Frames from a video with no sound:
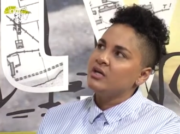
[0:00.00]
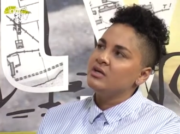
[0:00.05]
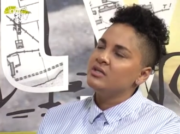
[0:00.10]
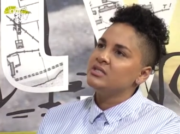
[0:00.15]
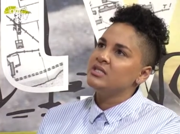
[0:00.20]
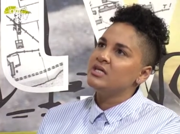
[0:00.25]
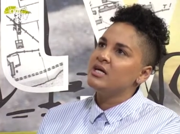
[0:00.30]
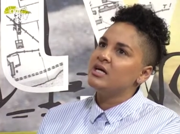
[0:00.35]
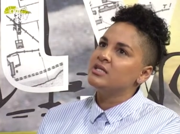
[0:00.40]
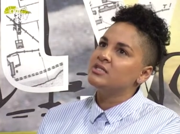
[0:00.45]
You
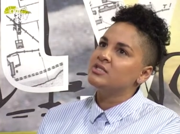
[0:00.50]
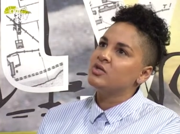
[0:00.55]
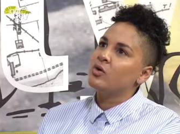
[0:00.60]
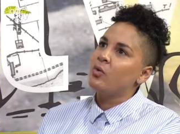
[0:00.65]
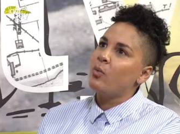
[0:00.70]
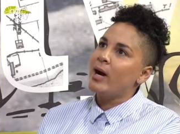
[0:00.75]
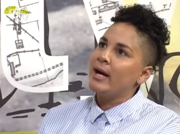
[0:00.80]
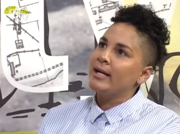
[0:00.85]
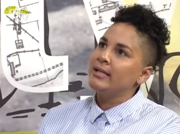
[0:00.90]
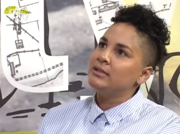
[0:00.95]
see, it's
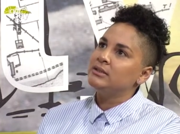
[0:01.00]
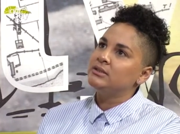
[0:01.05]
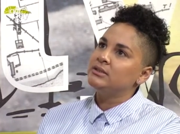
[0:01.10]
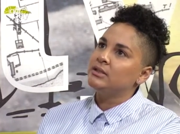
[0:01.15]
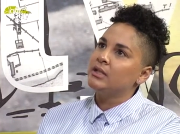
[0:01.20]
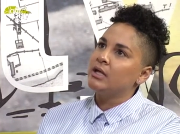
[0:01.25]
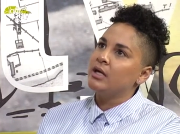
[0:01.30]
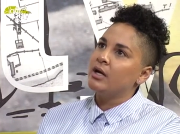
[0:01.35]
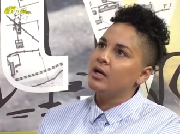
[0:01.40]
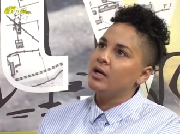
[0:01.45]
quite,
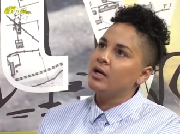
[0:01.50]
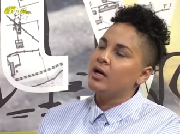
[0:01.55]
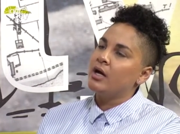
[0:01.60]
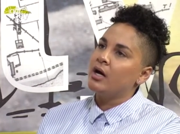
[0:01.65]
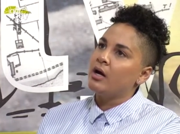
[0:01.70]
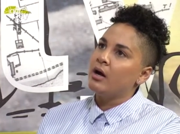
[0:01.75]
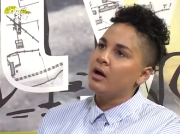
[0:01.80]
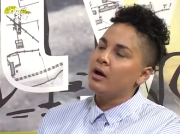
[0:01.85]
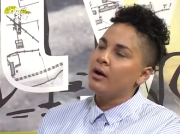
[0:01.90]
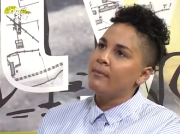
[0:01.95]

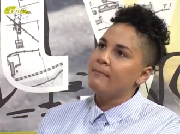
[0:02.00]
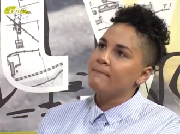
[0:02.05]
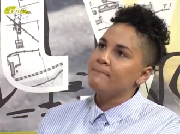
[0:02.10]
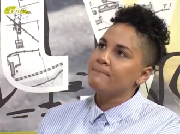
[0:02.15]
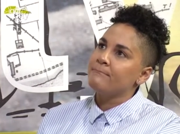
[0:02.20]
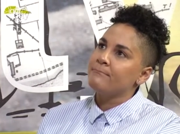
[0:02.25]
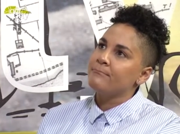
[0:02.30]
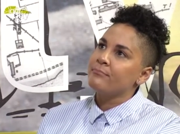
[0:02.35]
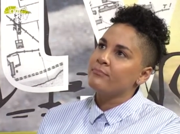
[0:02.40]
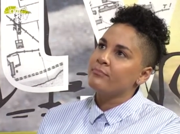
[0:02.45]

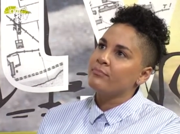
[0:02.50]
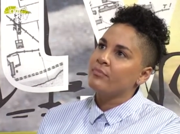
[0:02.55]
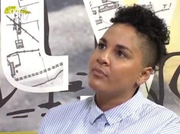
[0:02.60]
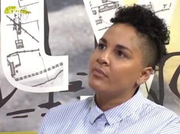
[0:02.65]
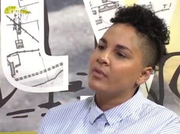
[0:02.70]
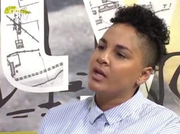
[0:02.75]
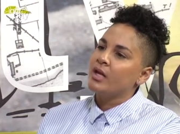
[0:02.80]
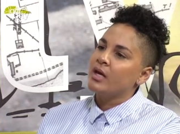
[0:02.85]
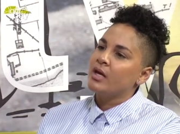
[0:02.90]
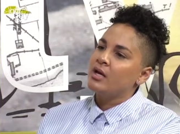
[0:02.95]
um,
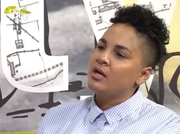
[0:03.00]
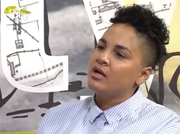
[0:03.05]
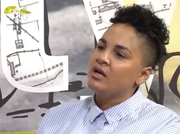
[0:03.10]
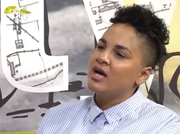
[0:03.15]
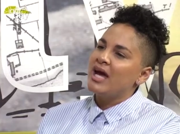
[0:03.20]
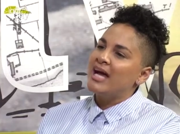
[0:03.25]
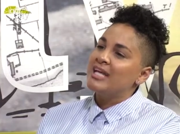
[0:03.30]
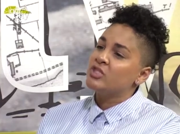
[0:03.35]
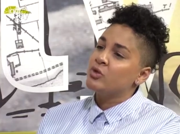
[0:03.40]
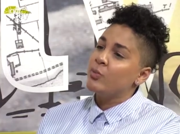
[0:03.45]

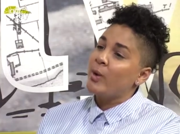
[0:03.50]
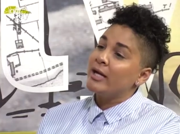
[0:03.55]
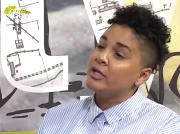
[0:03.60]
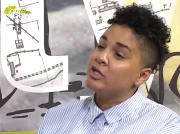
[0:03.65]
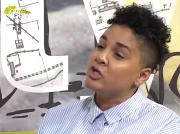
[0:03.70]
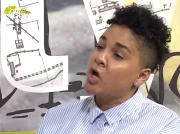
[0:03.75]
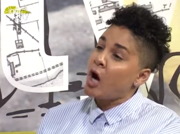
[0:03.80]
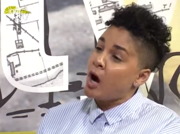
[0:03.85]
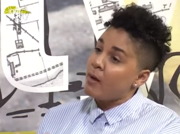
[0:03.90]
it's quite